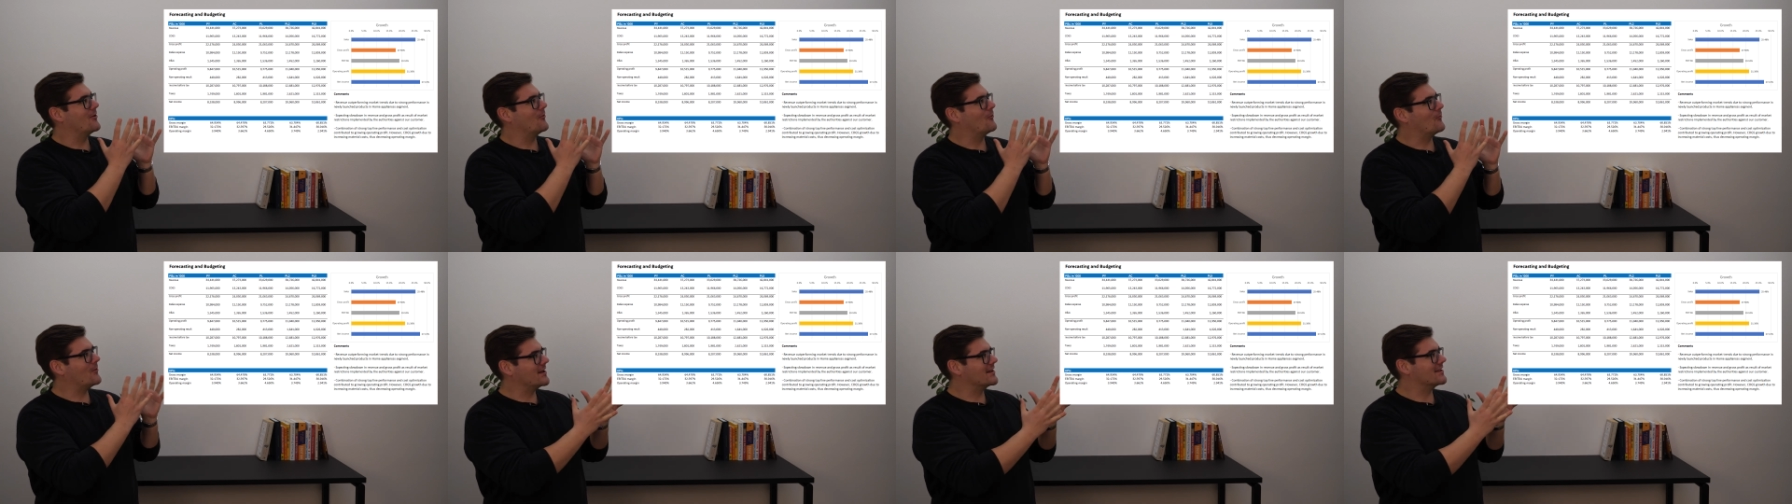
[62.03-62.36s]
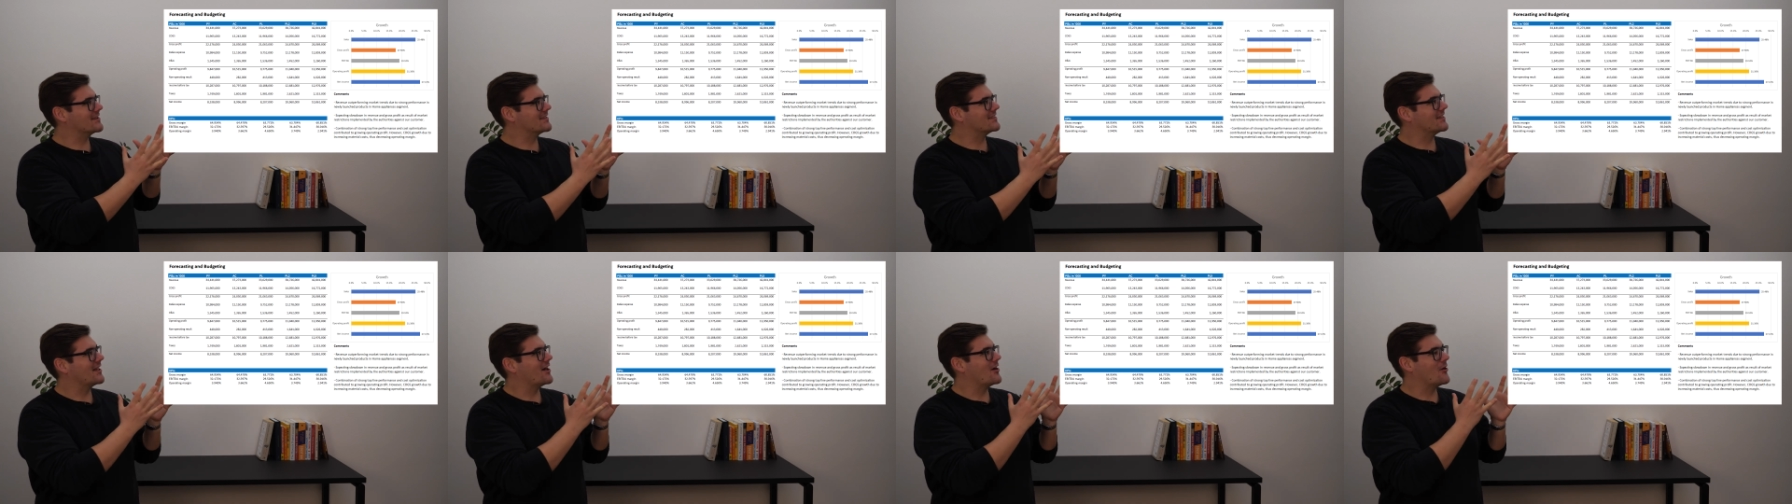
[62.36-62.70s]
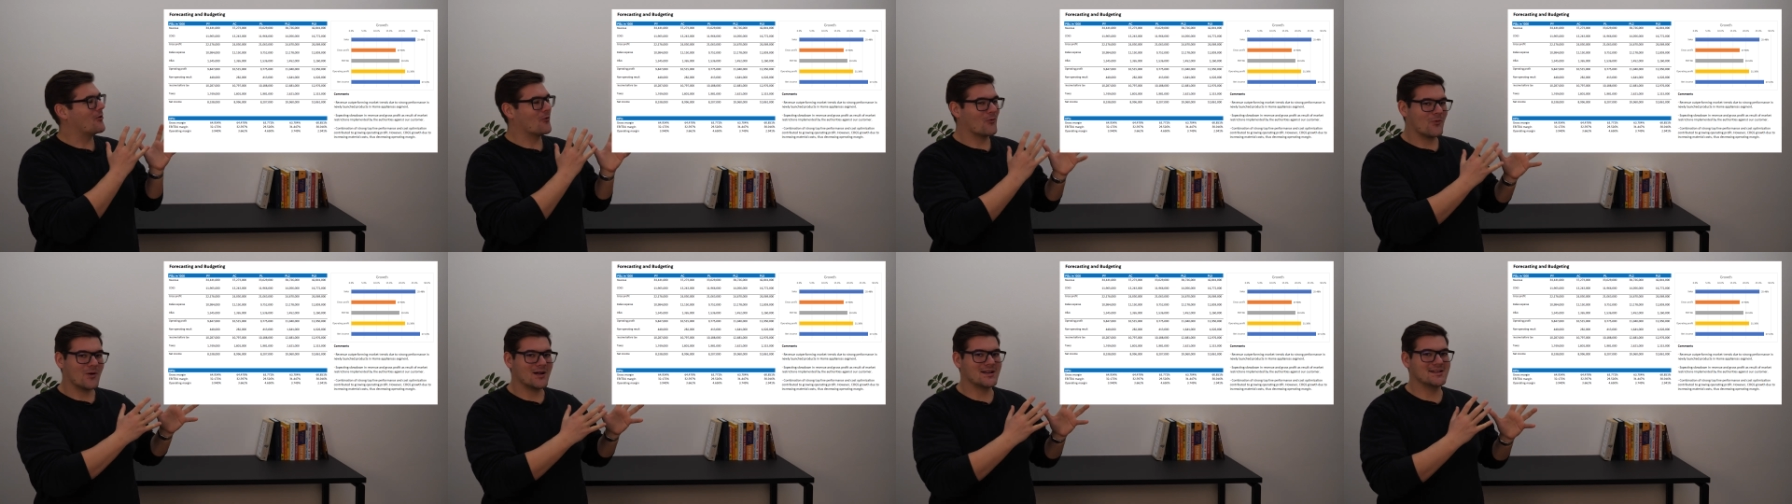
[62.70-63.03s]
with
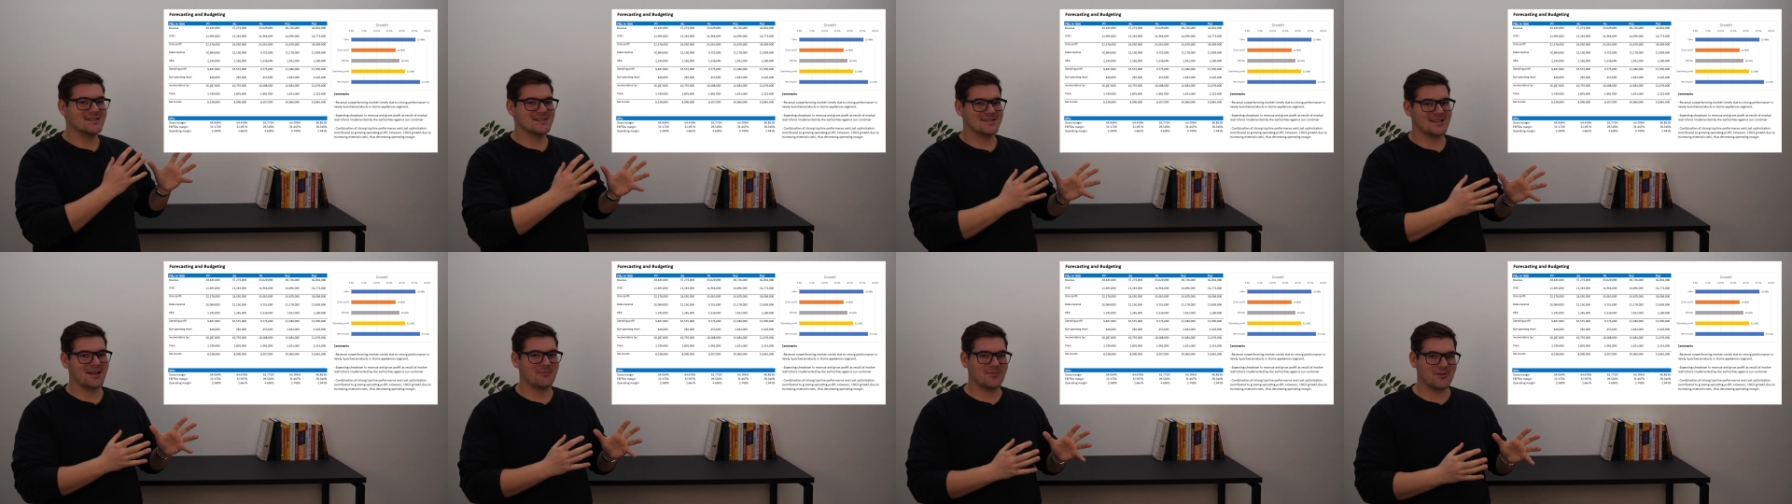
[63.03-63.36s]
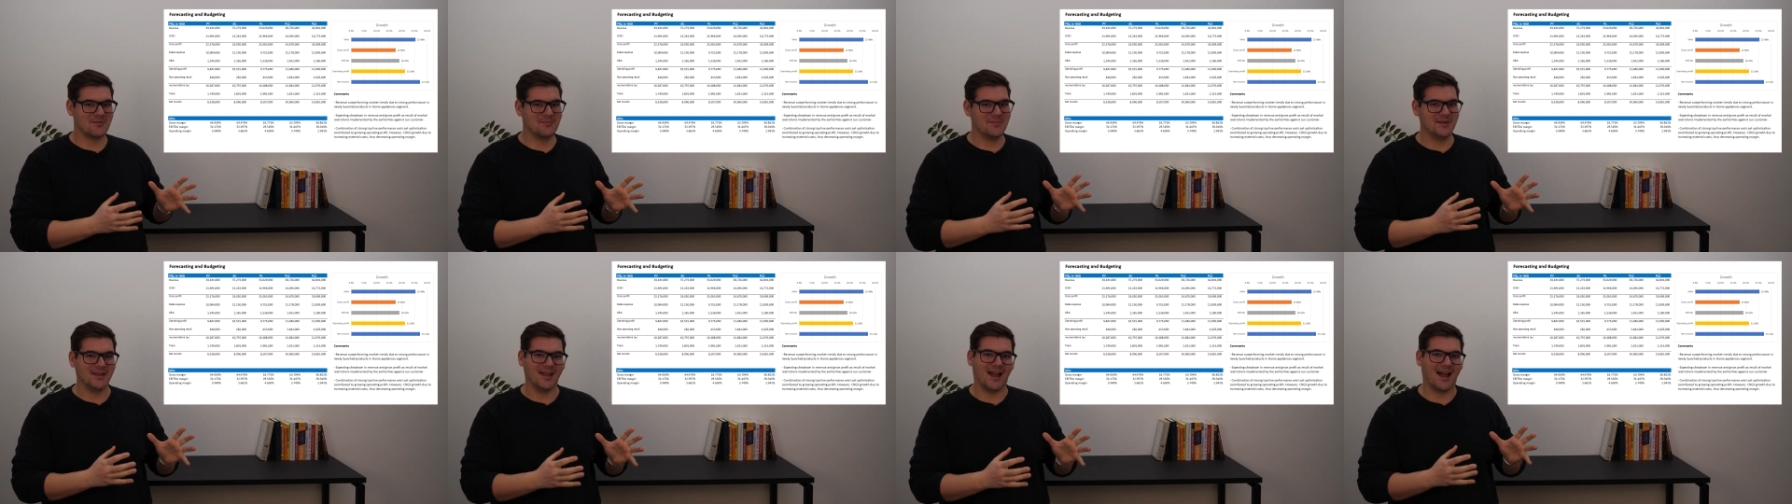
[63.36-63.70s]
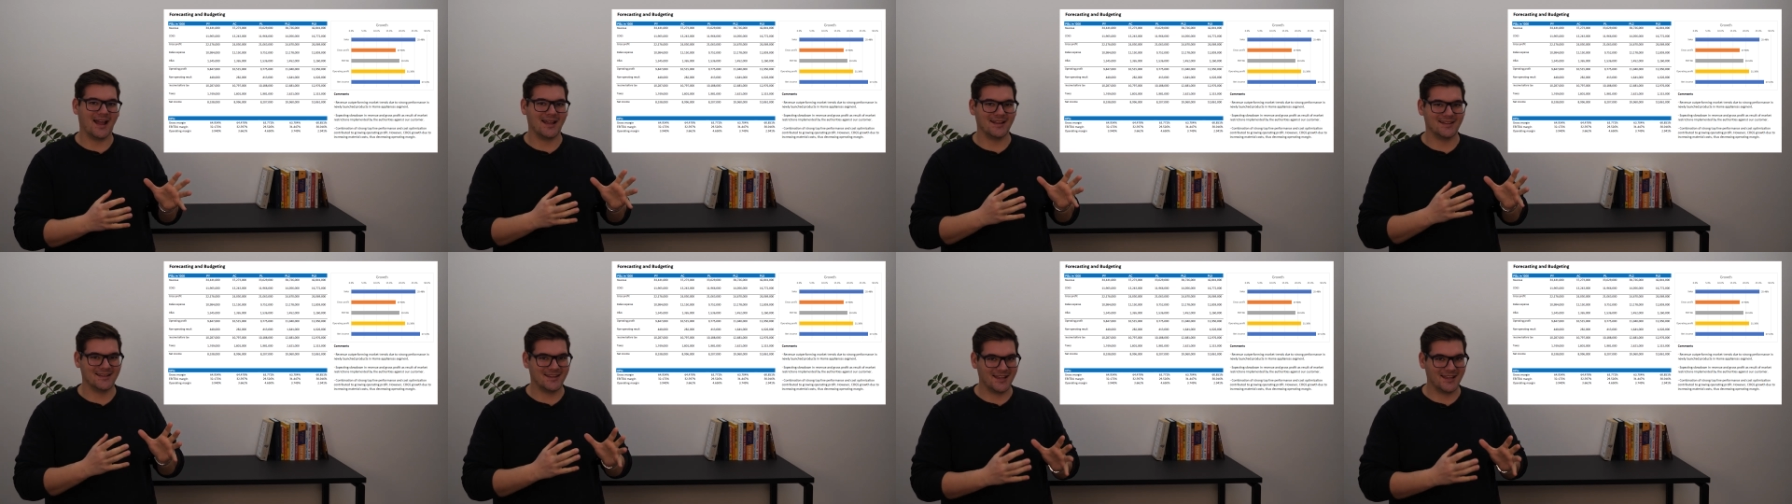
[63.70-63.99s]
one Zebra BI